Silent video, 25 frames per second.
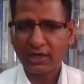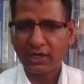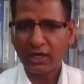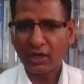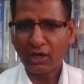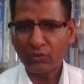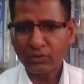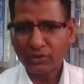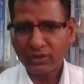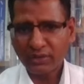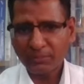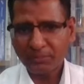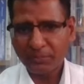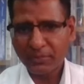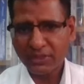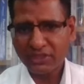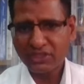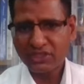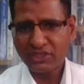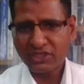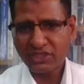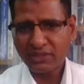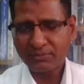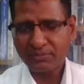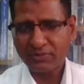On the
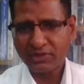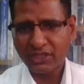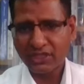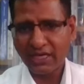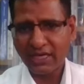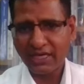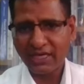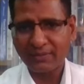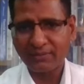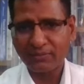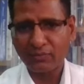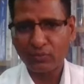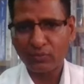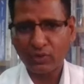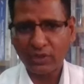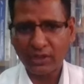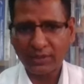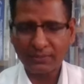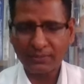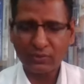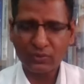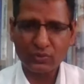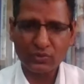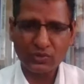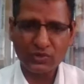basis of time, we
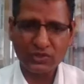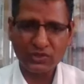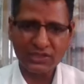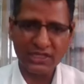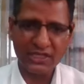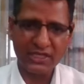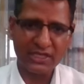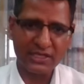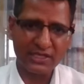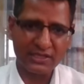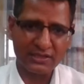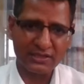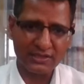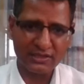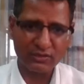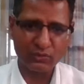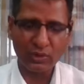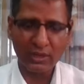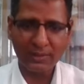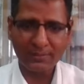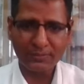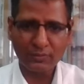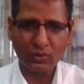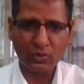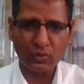have to change, we
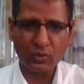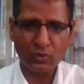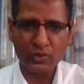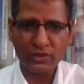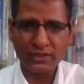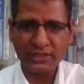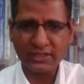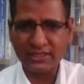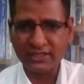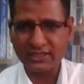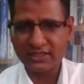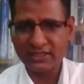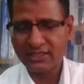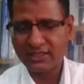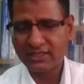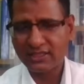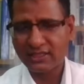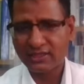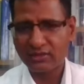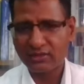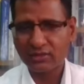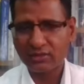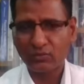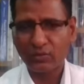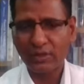have to rotate,
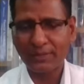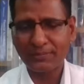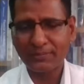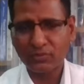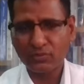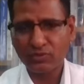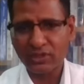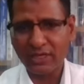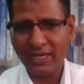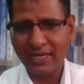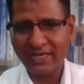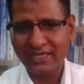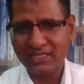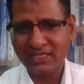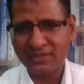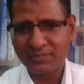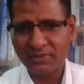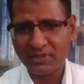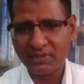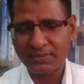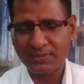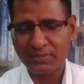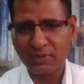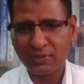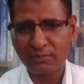we have to
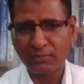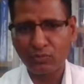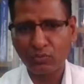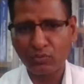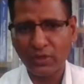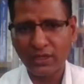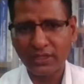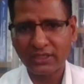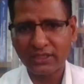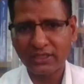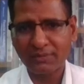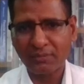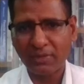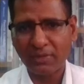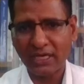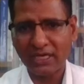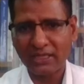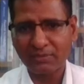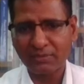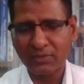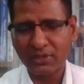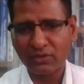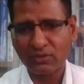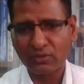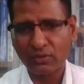transfer from one
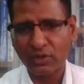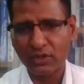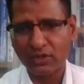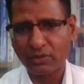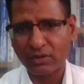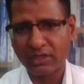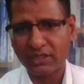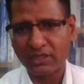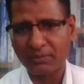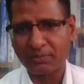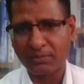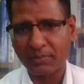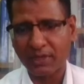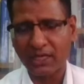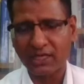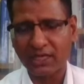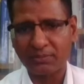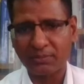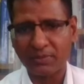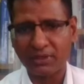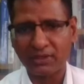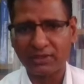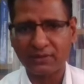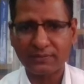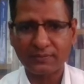department to another
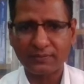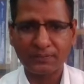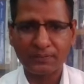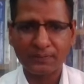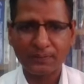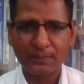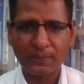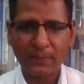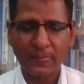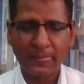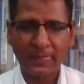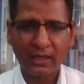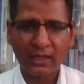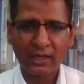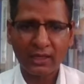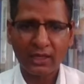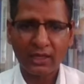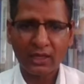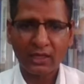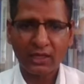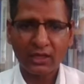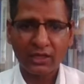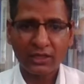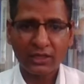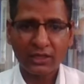department.
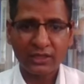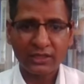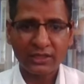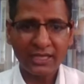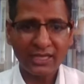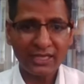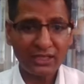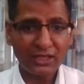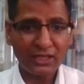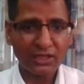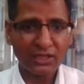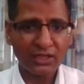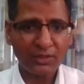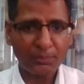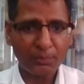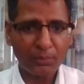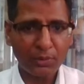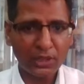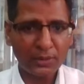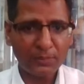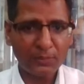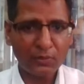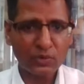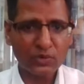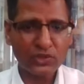Then the
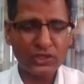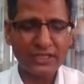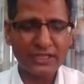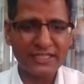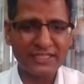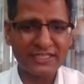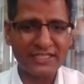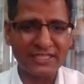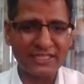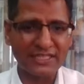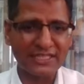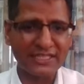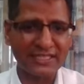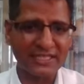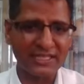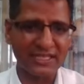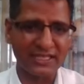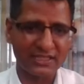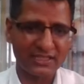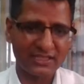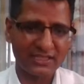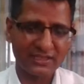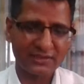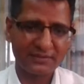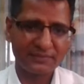promotion is needed.